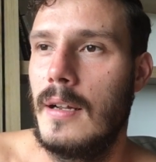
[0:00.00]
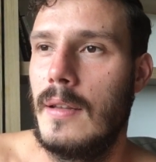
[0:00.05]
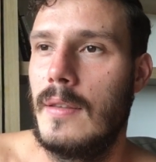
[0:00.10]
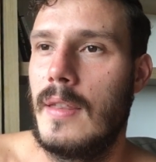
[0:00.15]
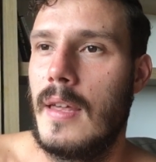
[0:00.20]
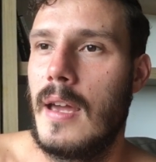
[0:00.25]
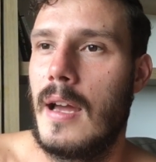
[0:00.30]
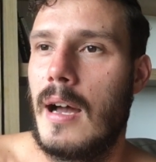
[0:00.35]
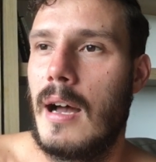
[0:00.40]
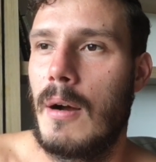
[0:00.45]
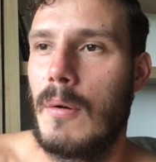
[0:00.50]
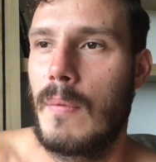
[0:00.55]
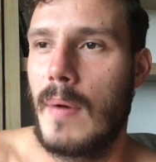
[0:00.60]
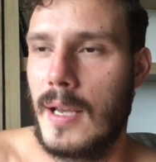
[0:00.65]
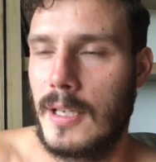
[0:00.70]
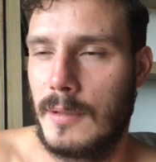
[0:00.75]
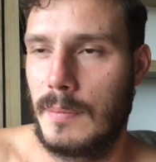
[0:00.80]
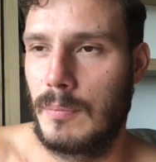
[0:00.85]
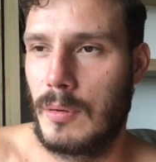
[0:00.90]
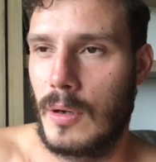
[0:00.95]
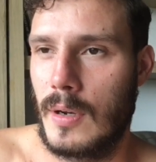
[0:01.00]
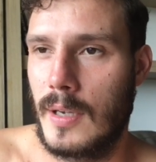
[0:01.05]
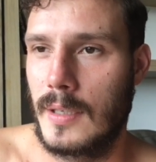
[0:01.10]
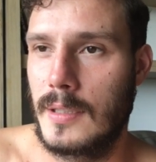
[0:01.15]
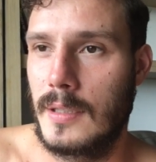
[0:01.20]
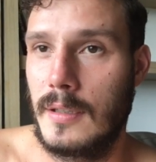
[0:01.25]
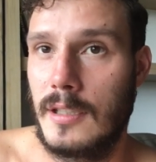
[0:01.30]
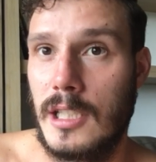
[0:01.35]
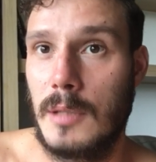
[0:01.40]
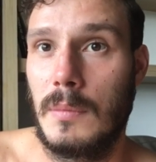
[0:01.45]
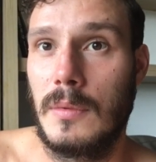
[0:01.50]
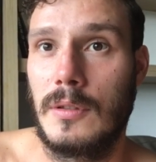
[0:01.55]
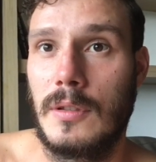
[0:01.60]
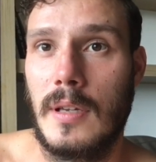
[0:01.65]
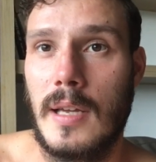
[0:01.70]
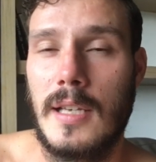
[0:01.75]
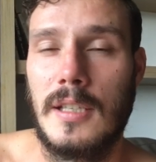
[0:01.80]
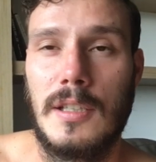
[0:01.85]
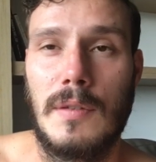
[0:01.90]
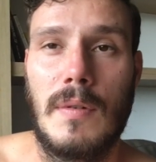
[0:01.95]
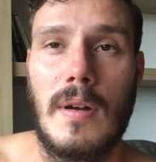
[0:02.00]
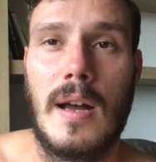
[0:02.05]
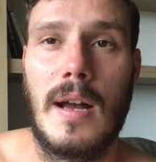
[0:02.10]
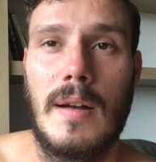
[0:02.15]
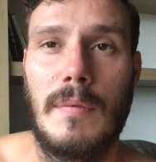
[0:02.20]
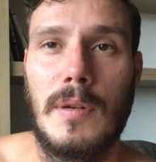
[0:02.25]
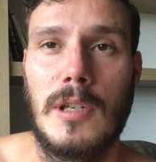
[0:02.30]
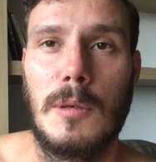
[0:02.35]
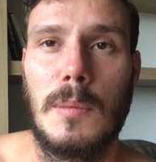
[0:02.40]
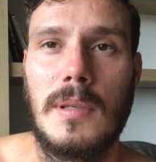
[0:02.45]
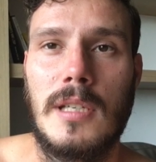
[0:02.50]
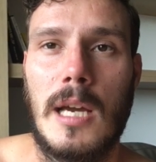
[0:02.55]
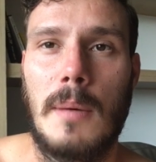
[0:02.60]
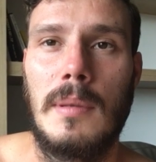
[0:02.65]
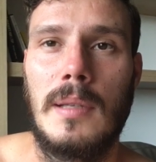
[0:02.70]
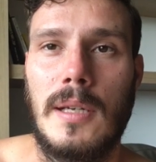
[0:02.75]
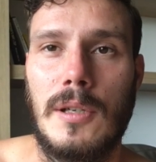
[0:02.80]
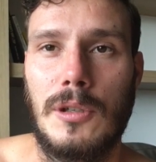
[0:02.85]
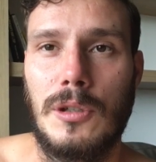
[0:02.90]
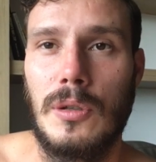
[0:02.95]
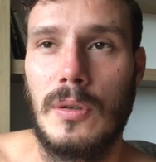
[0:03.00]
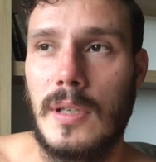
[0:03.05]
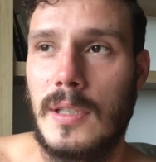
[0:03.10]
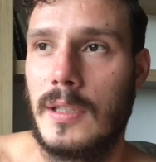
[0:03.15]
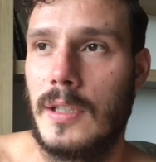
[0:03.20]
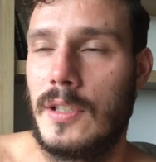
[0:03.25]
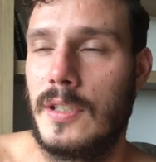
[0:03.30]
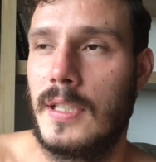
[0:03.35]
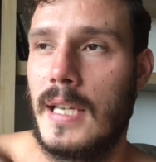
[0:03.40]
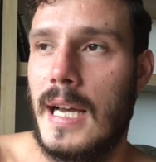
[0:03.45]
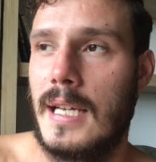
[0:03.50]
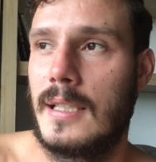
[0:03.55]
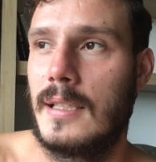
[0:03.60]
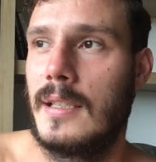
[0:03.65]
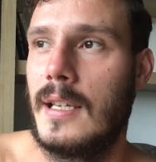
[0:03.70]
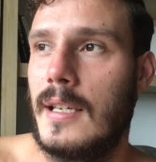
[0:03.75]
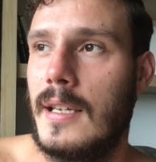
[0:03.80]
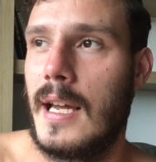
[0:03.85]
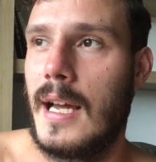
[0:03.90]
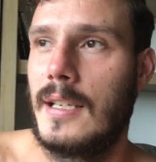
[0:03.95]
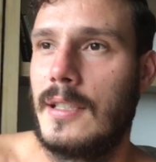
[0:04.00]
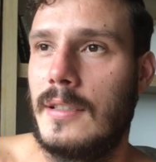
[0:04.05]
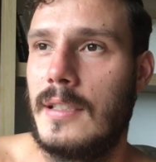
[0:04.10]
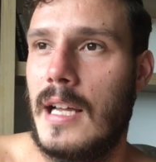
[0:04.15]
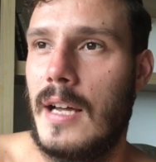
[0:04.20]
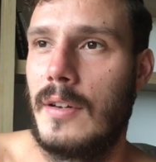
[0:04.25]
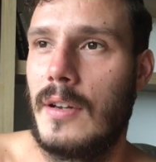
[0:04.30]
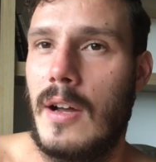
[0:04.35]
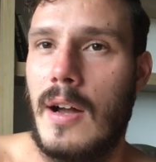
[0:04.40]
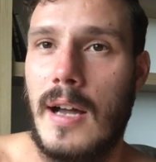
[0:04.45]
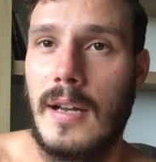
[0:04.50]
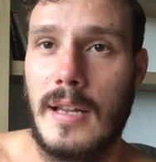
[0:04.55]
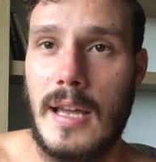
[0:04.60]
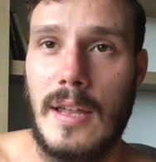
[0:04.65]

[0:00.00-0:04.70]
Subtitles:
there are waste products similar to as there are when you metabolize sugar, such as acetate, acetaldehyde,